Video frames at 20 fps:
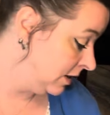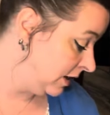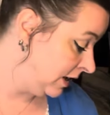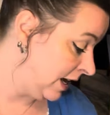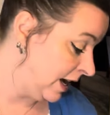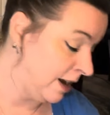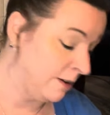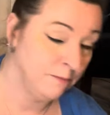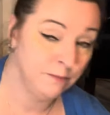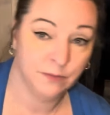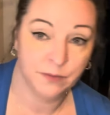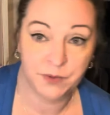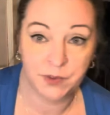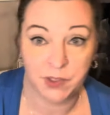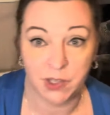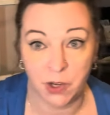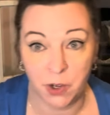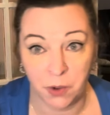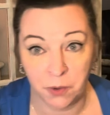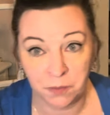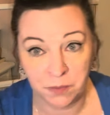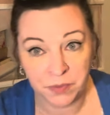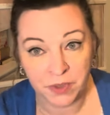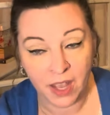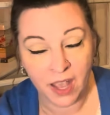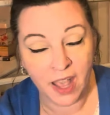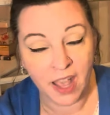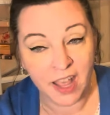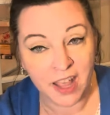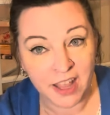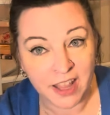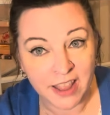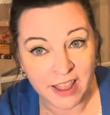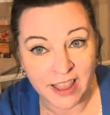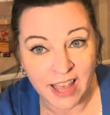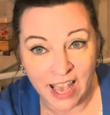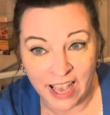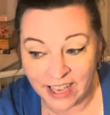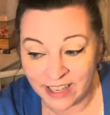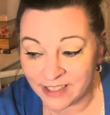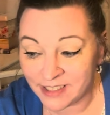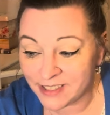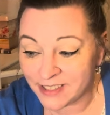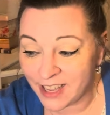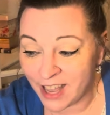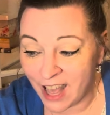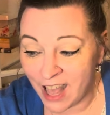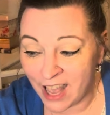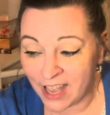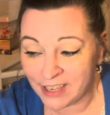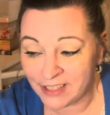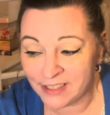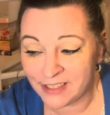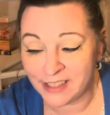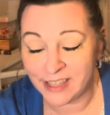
Yeah. So, thanks guys.